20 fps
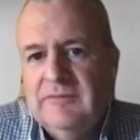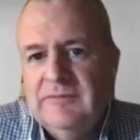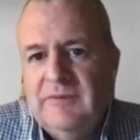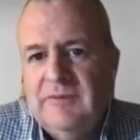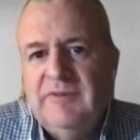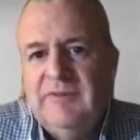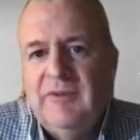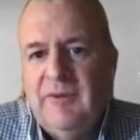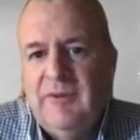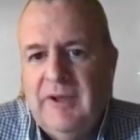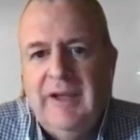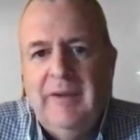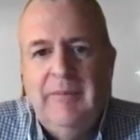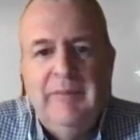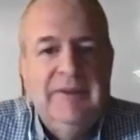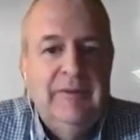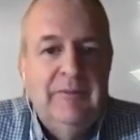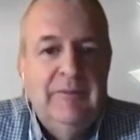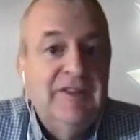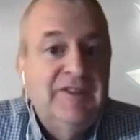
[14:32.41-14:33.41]
I said, okay, I'm
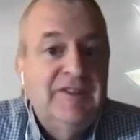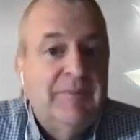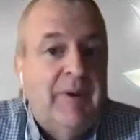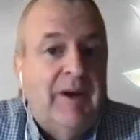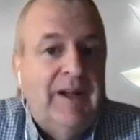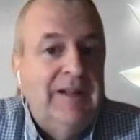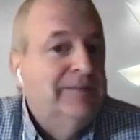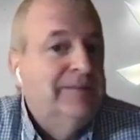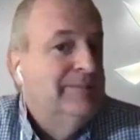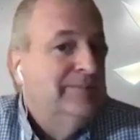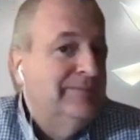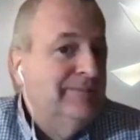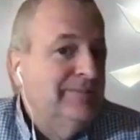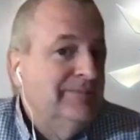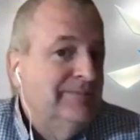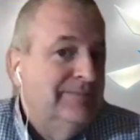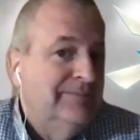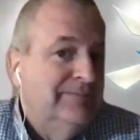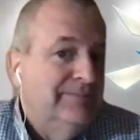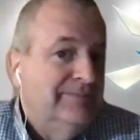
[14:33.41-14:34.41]
in the right spot
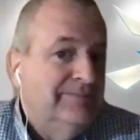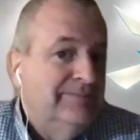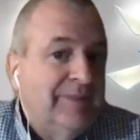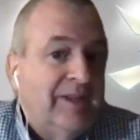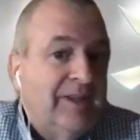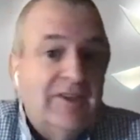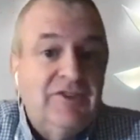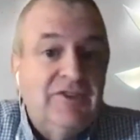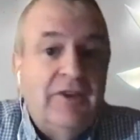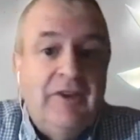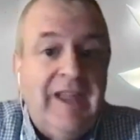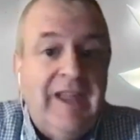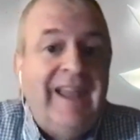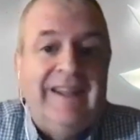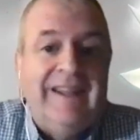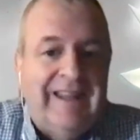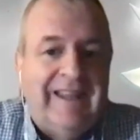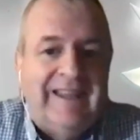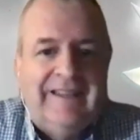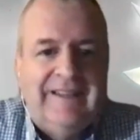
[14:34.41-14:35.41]
because you
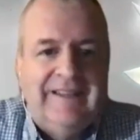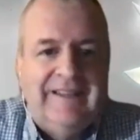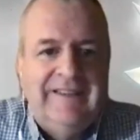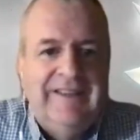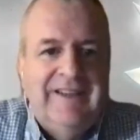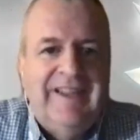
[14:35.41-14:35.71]
can't well, you,